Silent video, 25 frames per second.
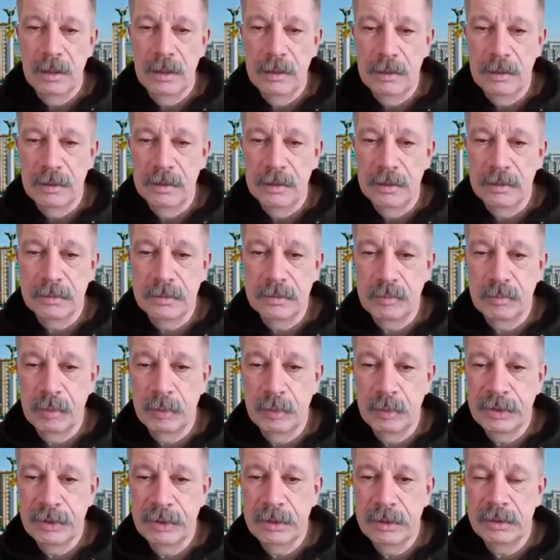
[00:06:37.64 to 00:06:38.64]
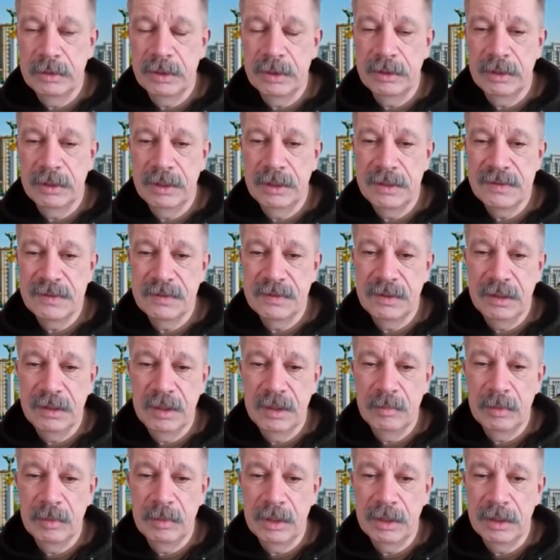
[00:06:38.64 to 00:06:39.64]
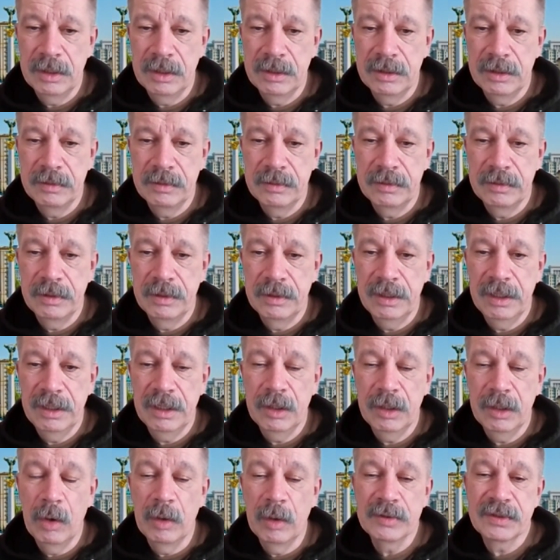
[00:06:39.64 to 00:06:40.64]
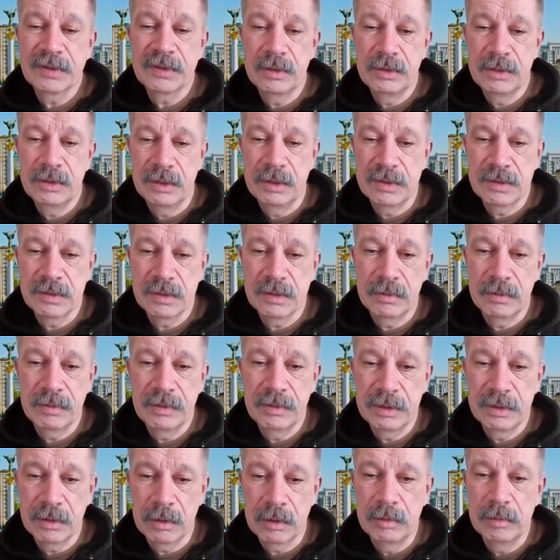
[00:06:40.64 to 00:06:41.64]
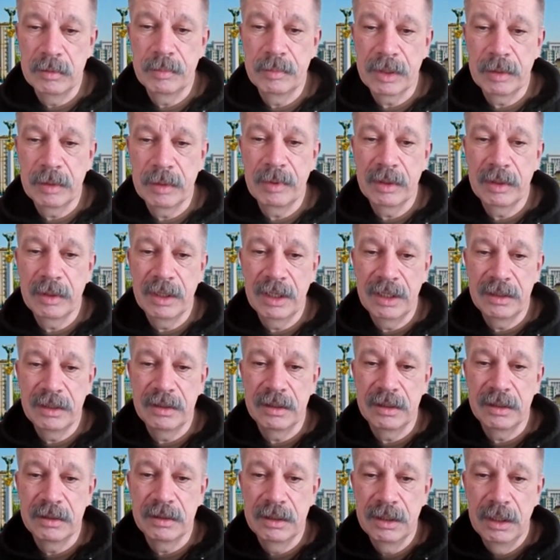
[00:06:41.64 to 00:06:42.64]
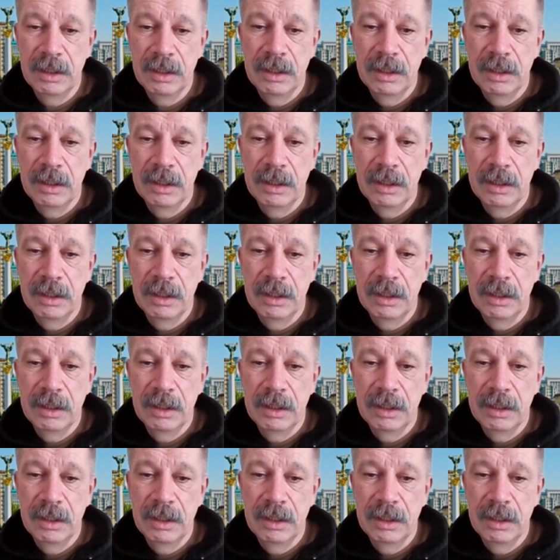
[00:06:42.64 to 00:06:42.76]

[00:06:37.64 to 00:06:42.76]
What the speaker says: Putin and his team they are hostages of their own propaganda.